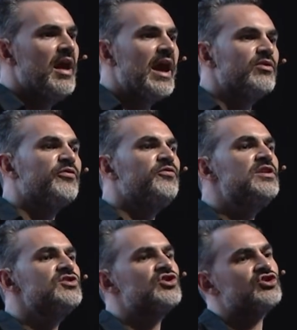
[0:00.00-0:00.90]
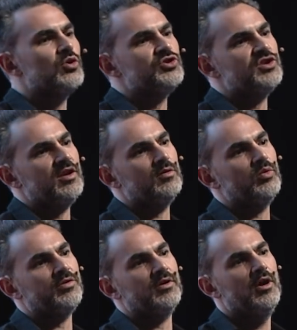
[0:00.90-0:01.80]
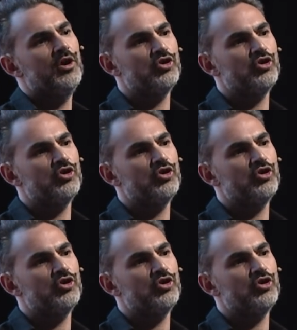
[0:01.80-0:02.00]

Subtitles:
and the fees associated with it,